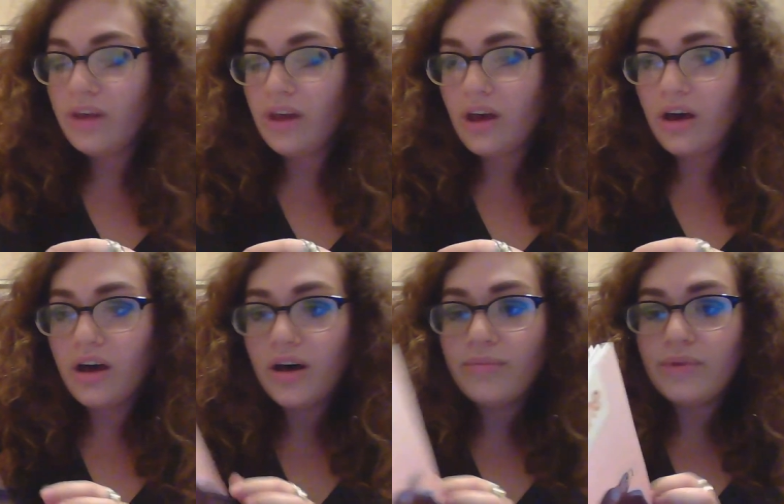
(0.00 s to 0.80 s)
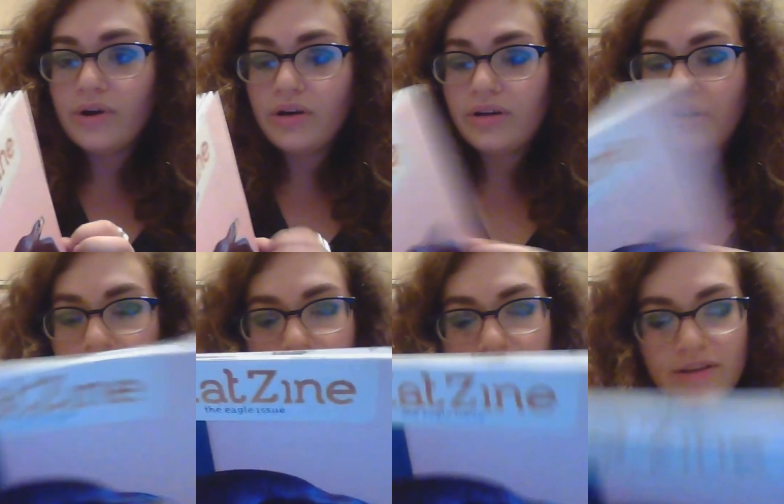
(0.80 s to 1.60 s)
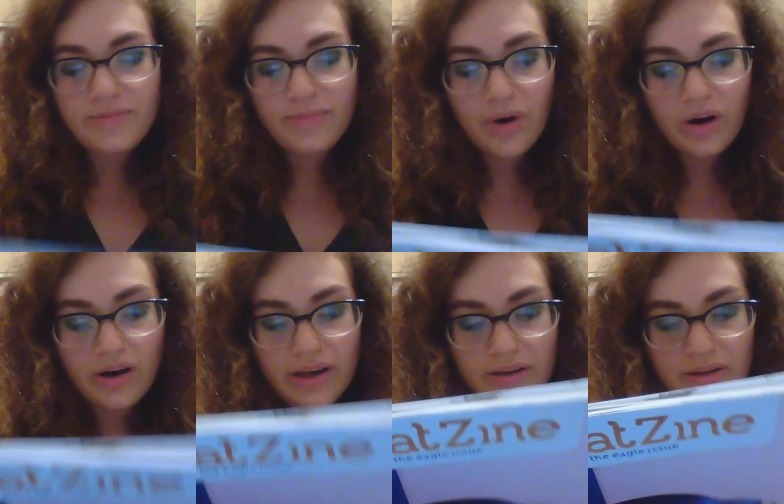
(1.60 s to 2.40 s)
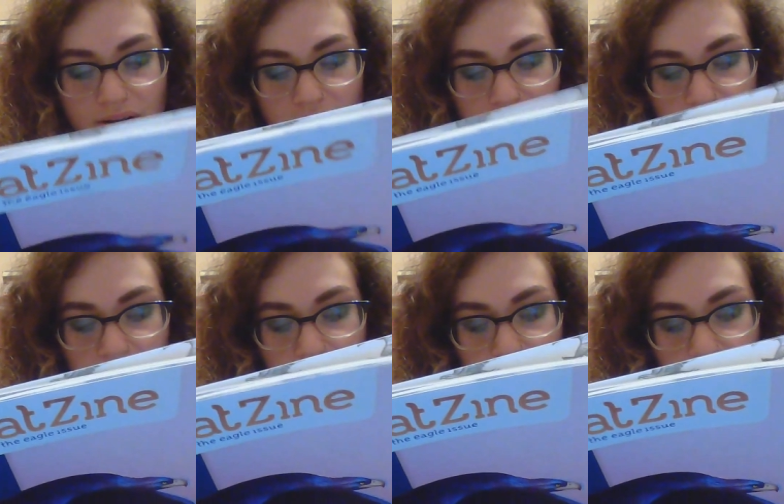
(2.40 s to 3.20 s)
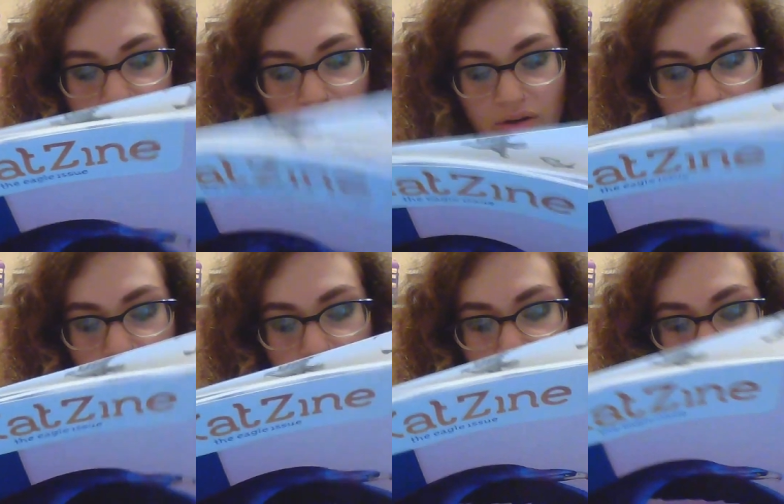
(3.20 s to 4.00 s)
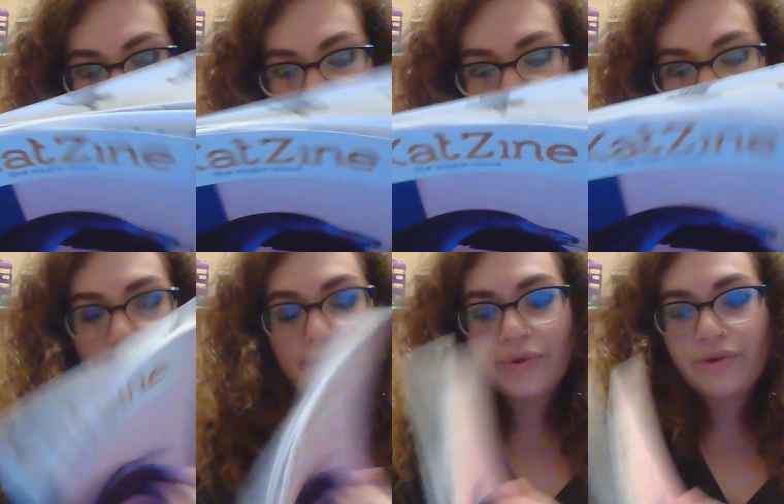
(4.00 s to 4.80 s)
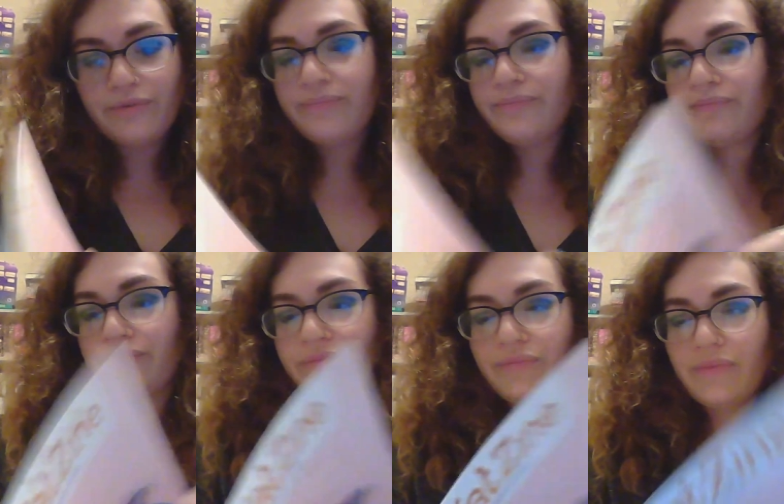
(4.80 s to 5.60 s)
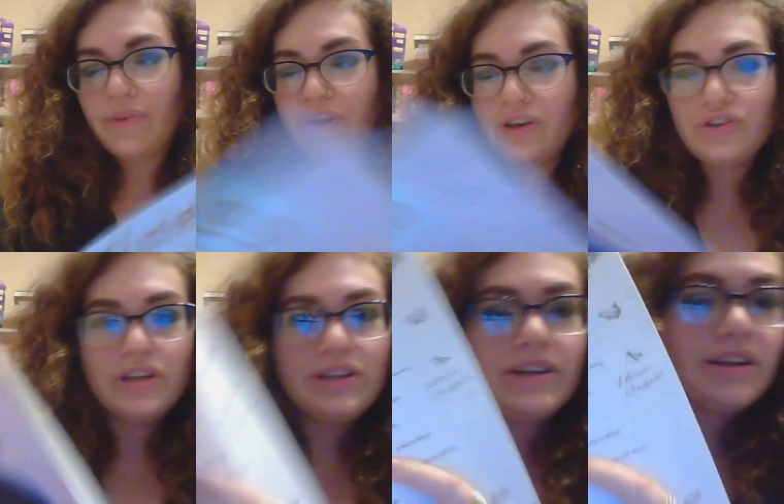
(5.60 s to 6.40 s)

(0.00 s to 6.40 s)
and this is by Catrona Chapman, and she did a